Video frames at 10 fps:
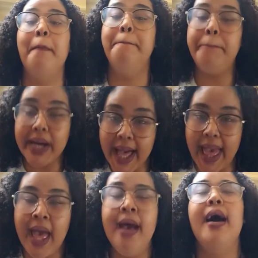But
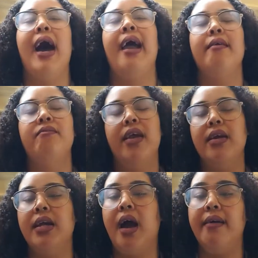I am very
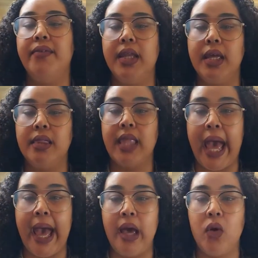confident
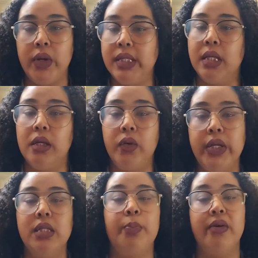that Queens Healing Queens
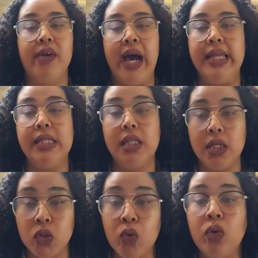provides the
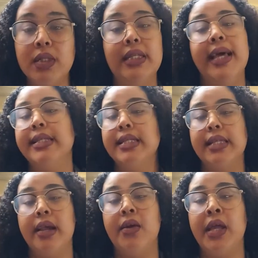tools
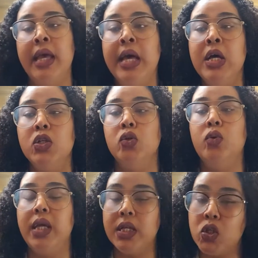necessary to
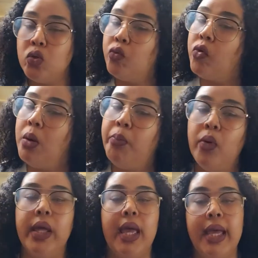get you from
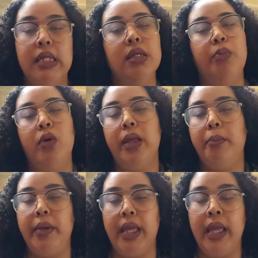point A to point
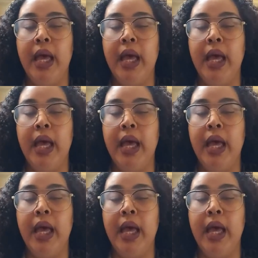B.